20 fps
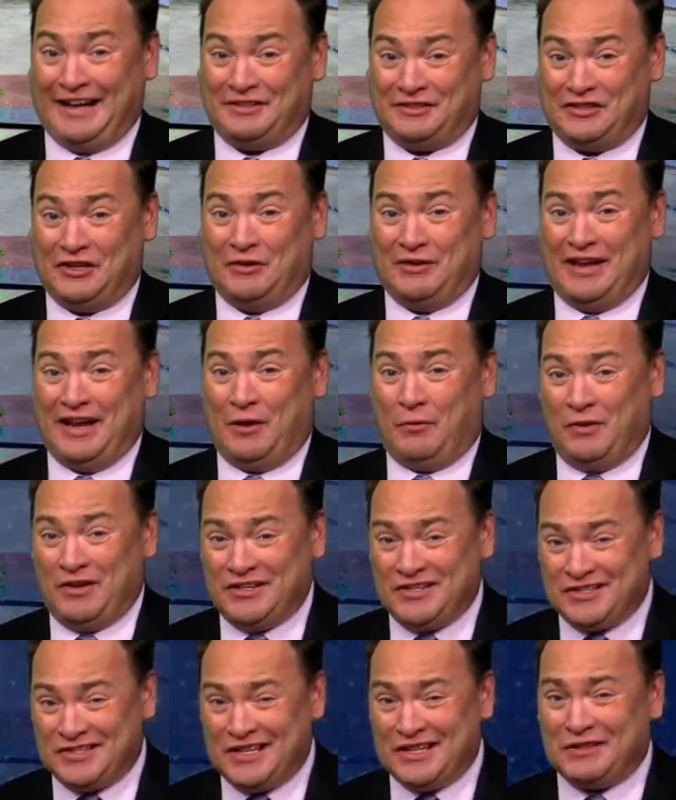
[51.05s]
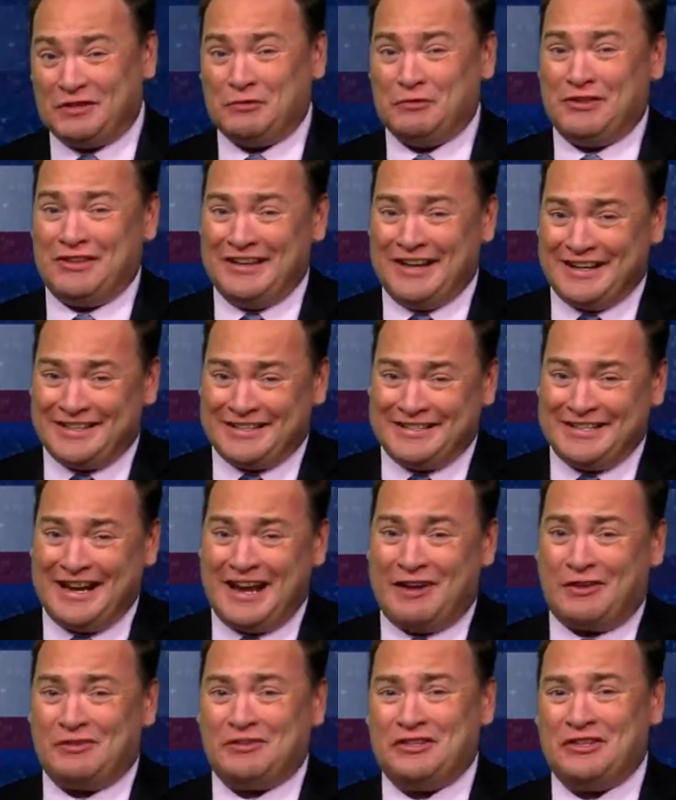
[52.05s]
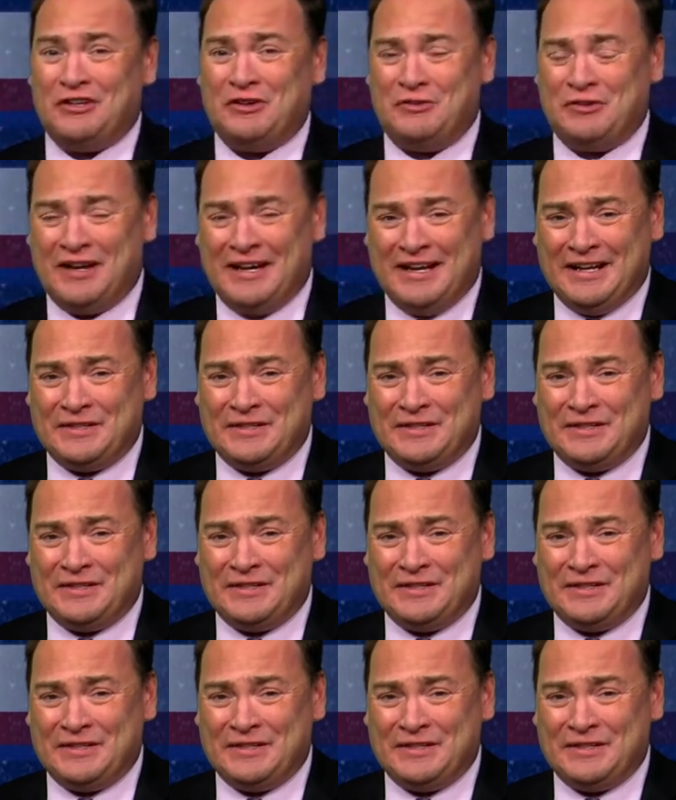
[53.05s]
So yeah, we just get through the next day or two.